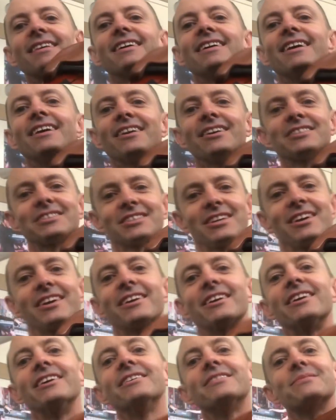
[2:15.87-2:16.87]
I'll show
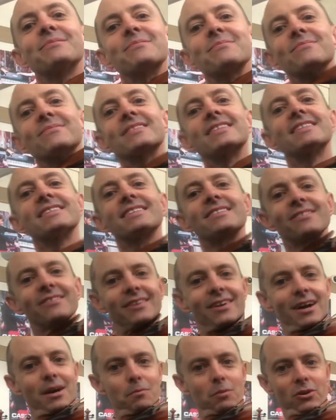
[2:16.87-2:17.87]
you. When
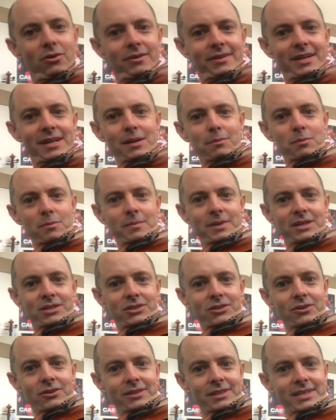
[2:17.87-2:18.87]
I plonk that up on my
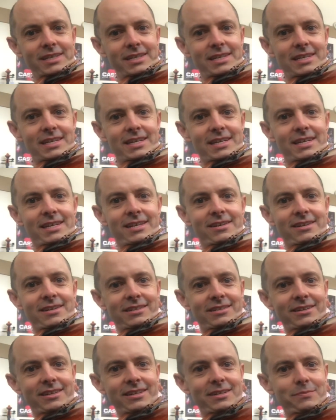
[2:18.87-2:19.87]
shoulder and I
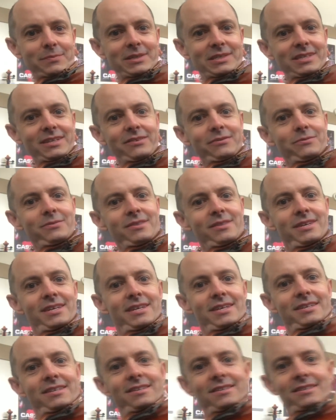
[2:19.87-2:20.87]
size myself with
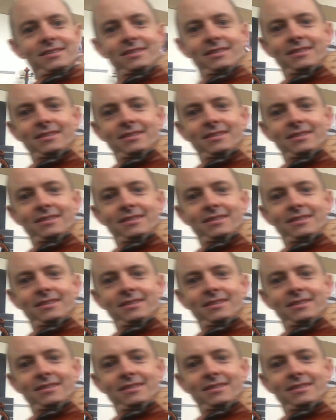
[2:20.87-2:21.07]
this,